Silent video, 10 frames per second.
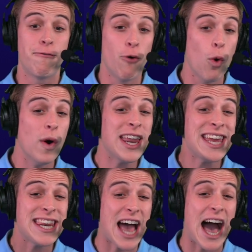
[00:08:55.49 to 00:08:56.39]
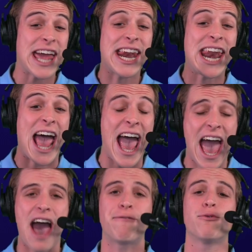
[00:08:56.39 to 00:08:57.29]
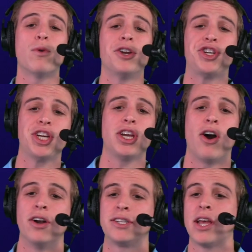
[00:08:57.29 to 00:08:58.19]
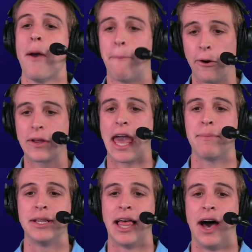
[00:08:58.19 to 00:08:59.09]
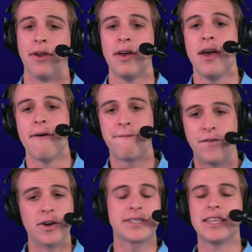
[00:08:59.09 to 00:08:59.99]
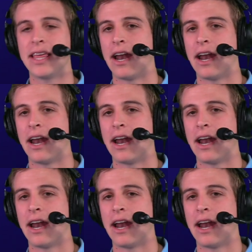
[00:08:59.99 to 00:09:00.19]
49.5 rushing yards per game allowed. First in the